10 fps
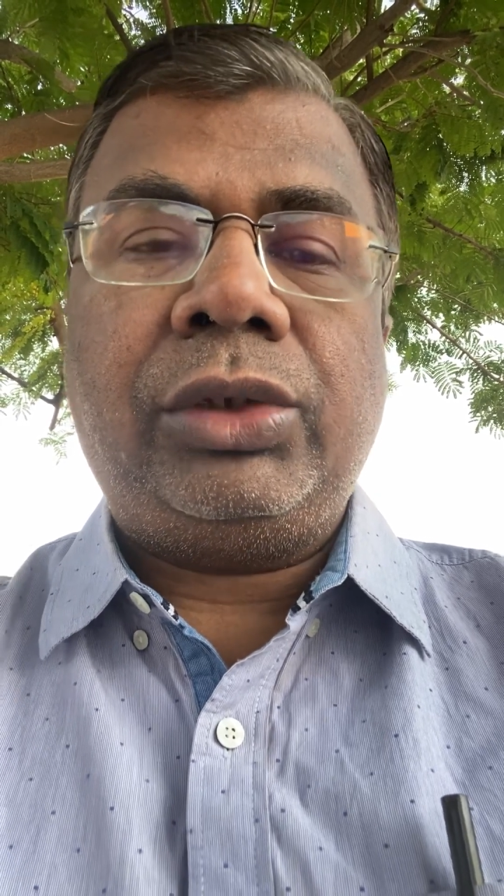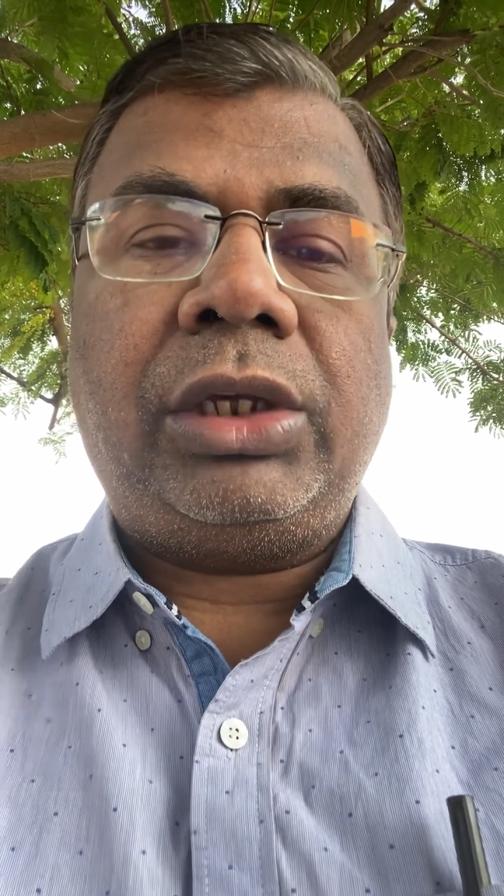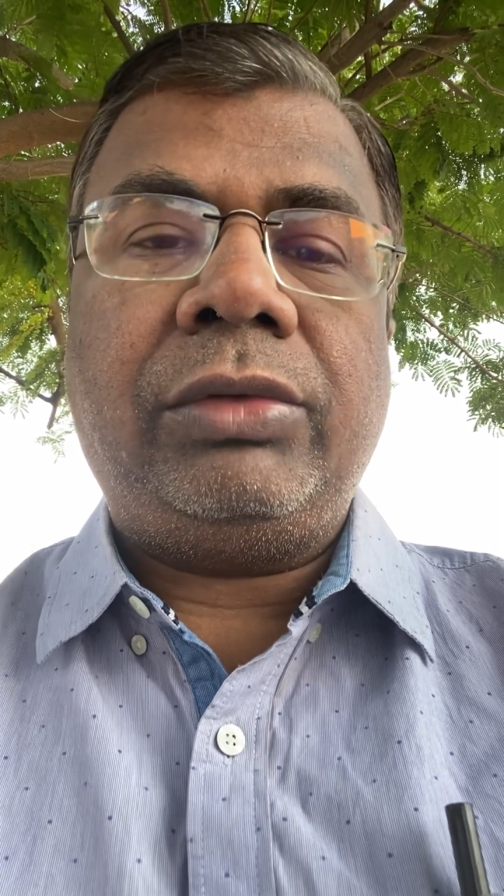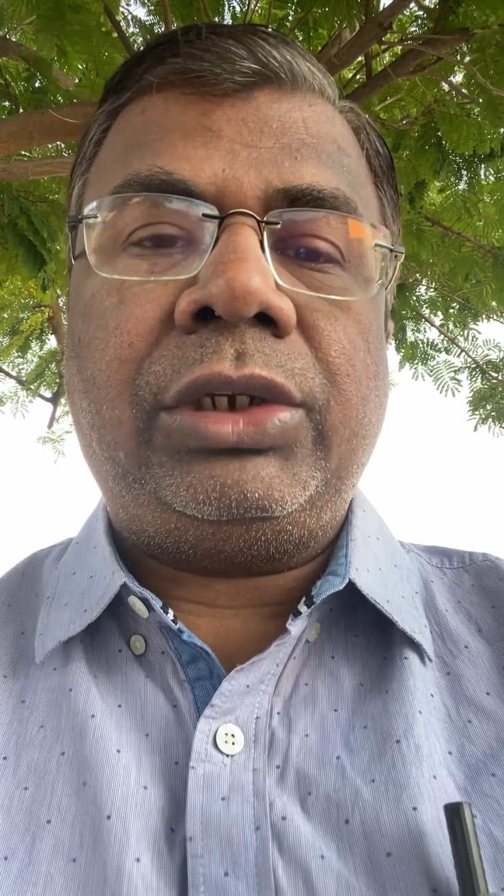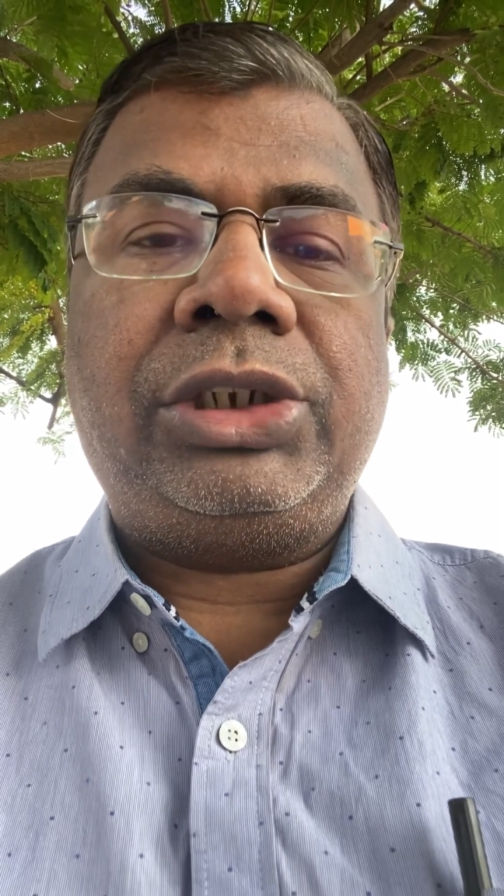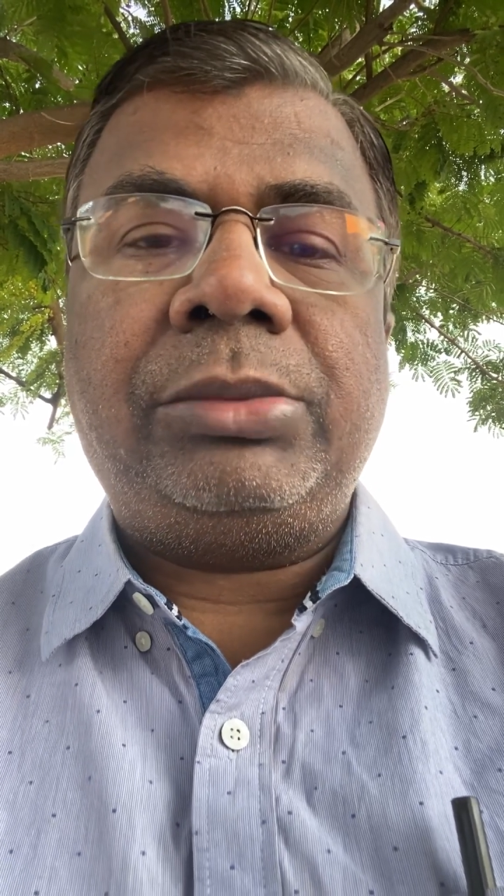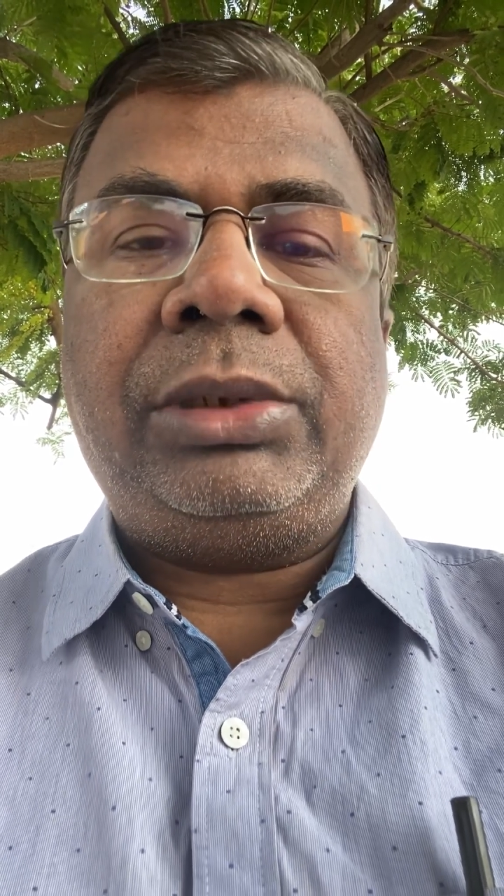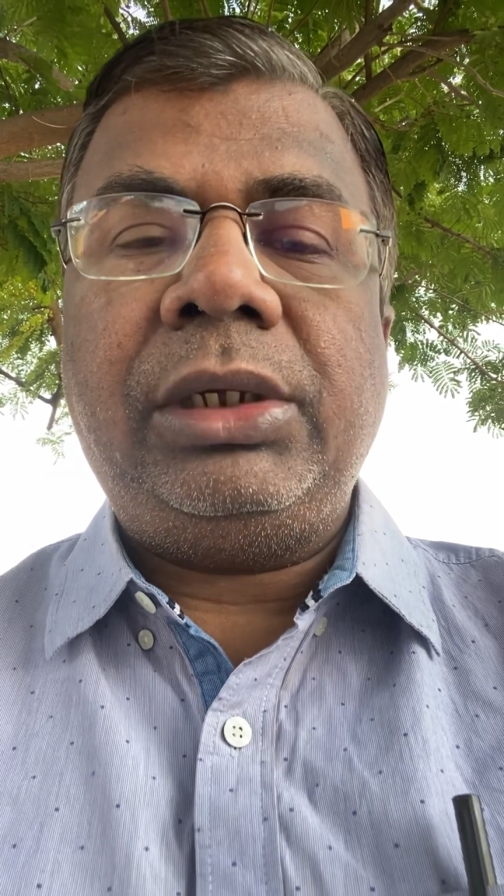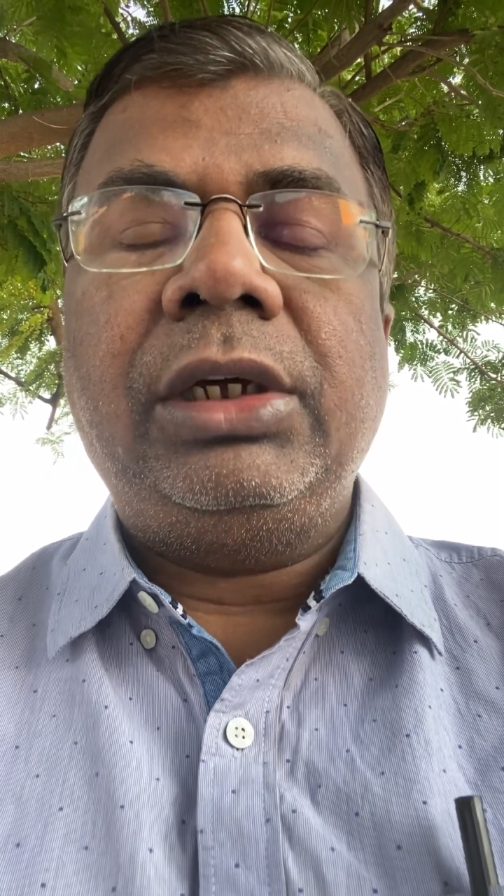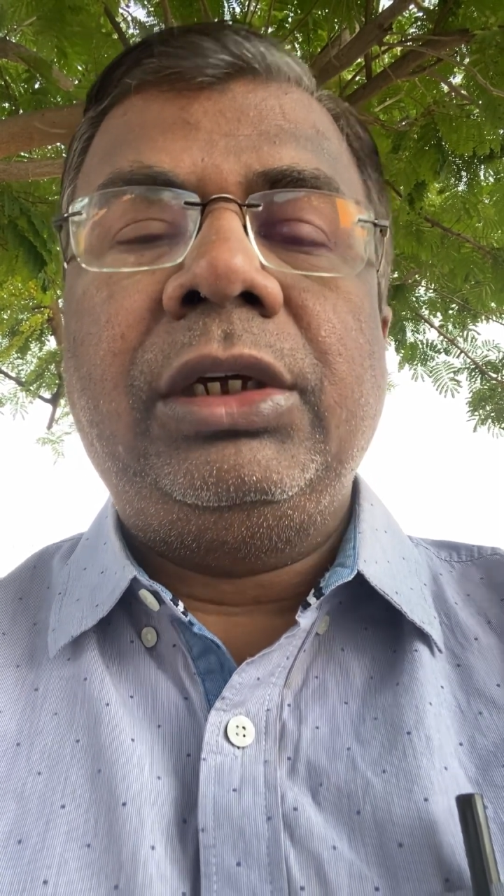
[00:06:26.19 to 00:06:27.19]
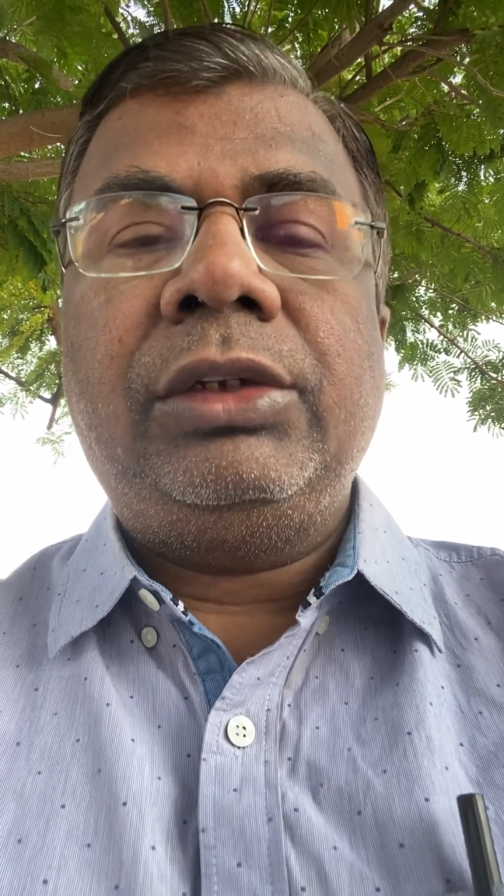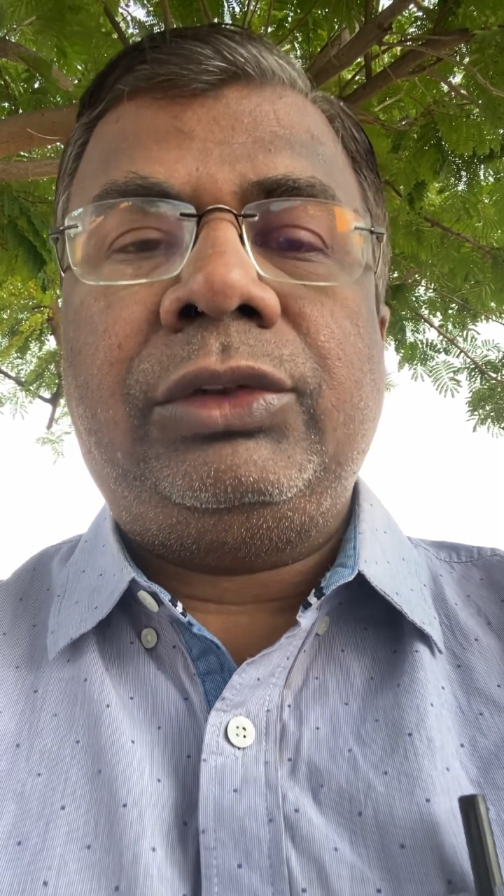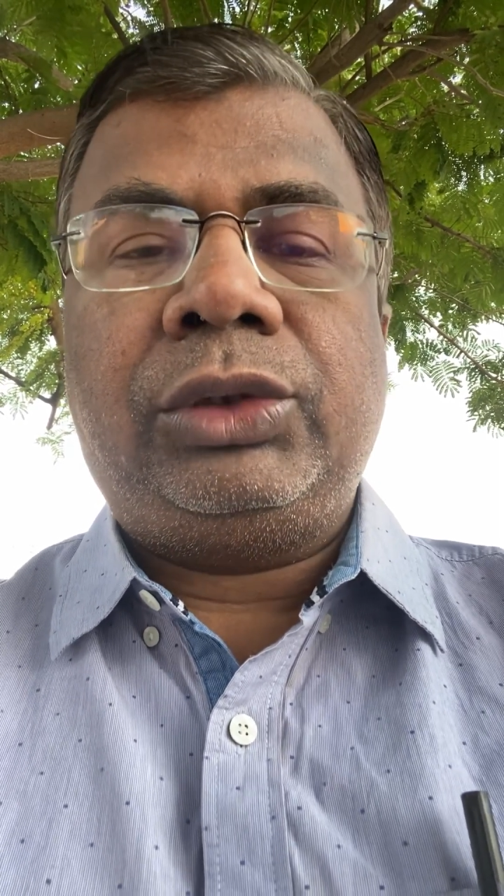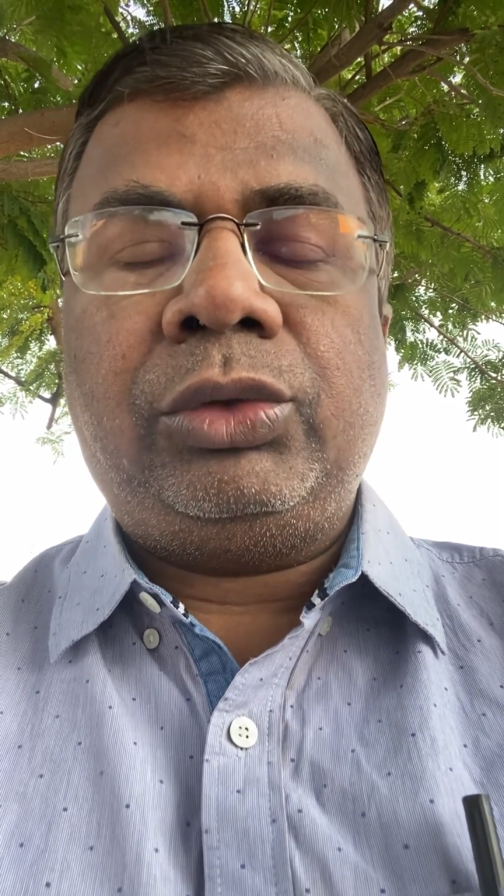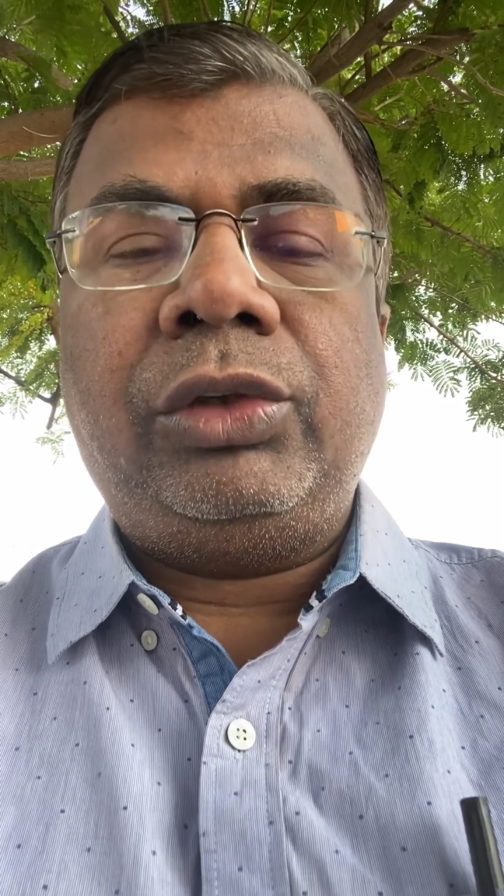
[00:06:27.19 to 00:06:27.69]
Eversion meaning
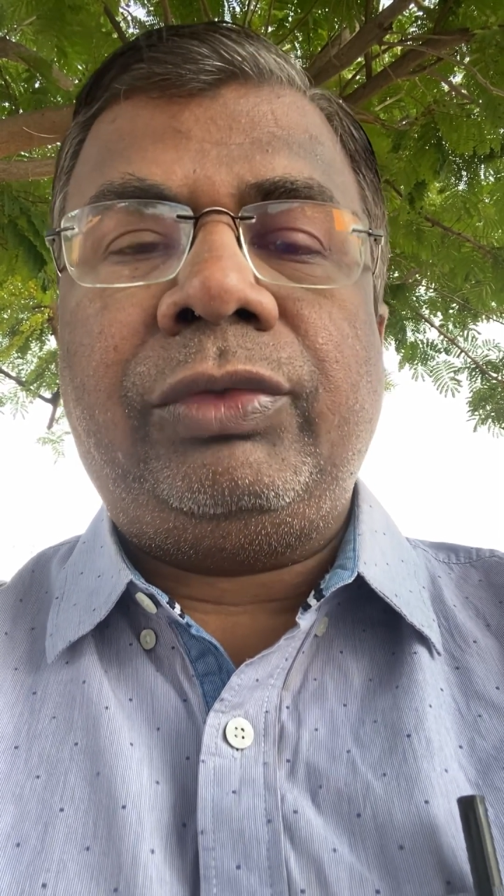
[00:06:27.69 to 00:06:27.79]
sole